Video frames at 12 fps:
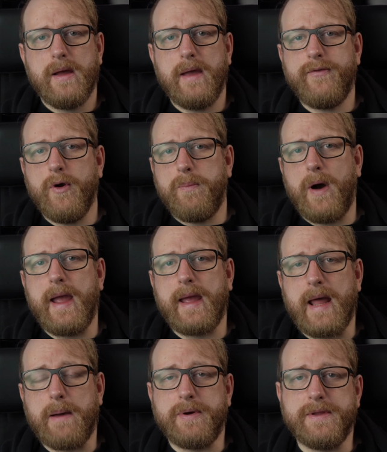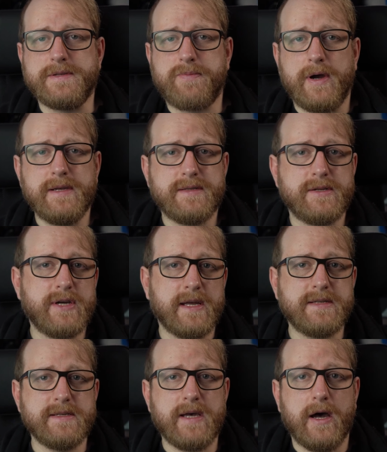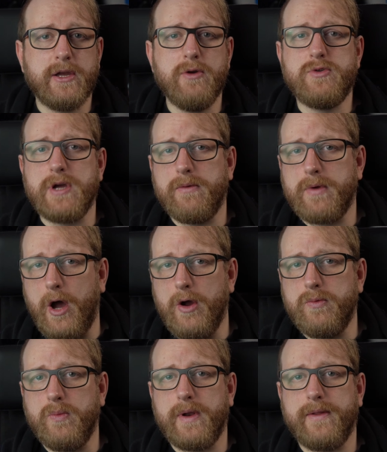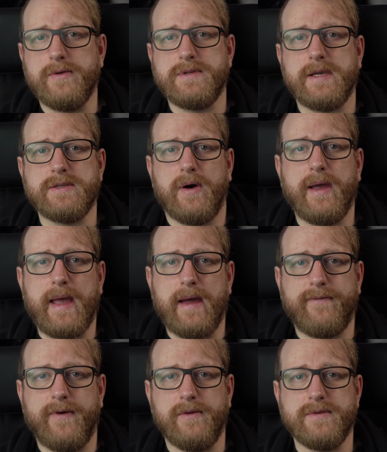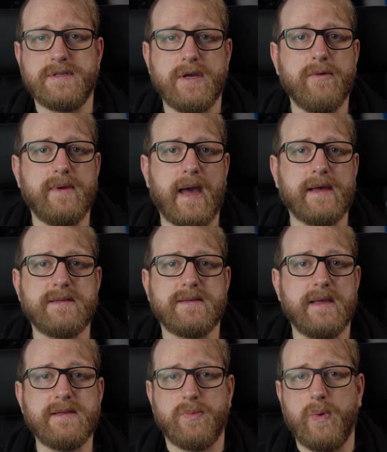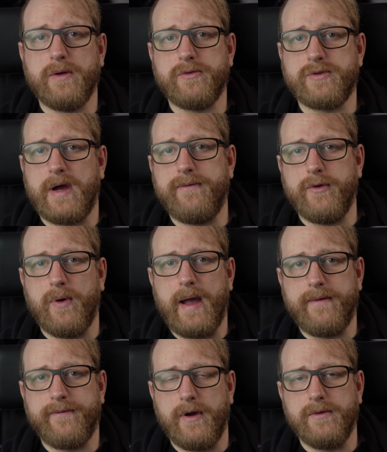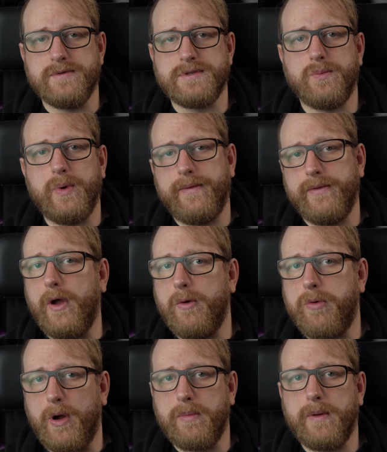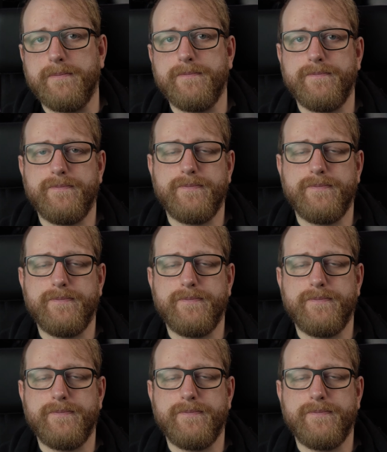If you're buying an amp at this price, the chances are you don't own one of those exotic headphones, so yes, this will drive your headphones with no problem.